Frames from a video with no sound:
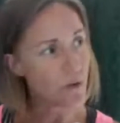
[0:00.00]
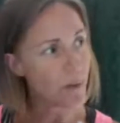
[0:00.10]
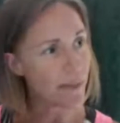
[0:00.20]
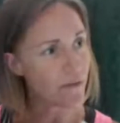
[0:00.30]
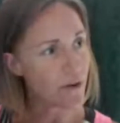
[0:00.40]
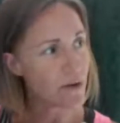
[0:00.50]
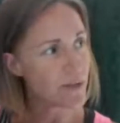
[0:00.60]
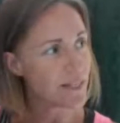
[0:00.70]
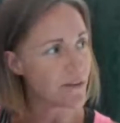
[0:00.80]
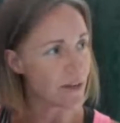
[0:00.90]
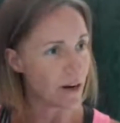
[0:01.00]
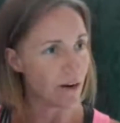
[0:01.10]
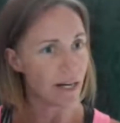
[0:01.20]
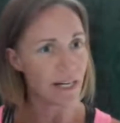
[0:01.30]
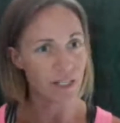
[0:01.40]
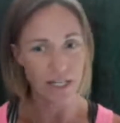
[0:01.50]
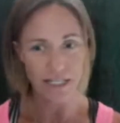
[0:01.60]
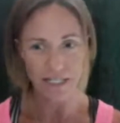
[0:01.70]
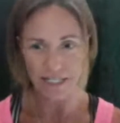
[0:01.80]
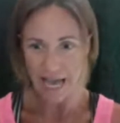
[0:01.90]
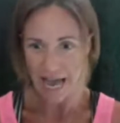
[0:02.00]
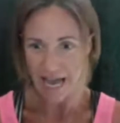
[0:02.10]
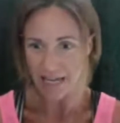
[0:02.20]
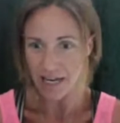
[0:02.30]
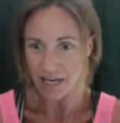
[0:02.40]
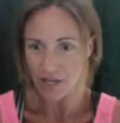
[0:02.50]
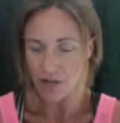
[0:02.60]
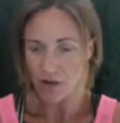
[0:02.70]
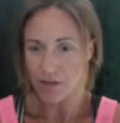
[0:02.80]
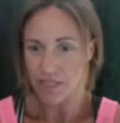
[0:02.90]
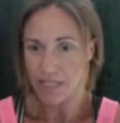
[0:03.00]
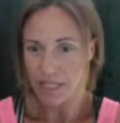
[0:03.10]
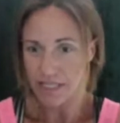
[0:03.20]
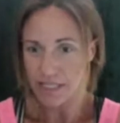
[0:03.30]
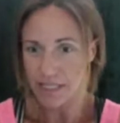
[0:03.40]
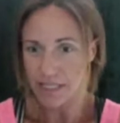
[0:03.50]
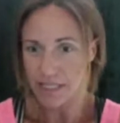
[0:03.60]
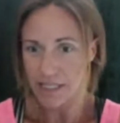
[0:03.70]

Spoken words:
a lot to do about the lion. Actually, is this anger, is this